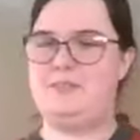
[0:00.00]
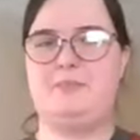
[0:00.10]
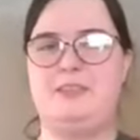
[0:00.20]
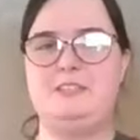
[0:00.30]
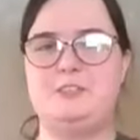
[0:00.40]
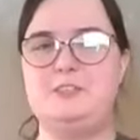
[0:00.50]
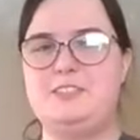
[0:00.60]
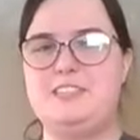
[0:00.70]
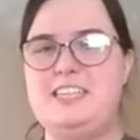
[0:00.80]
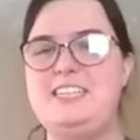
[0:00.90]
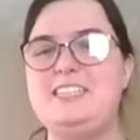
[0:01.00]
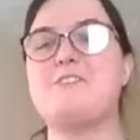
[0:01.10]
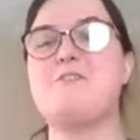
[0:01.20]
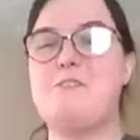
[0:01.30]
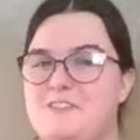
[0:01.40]
Make sure you sneeze
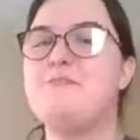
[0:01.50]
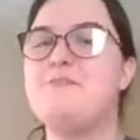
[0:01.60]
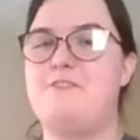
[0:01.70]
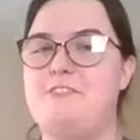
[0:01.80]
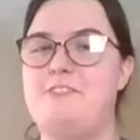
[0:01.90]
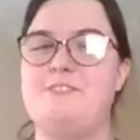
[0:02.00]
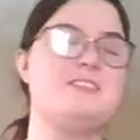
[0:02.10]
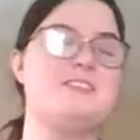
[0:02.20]
away from the food.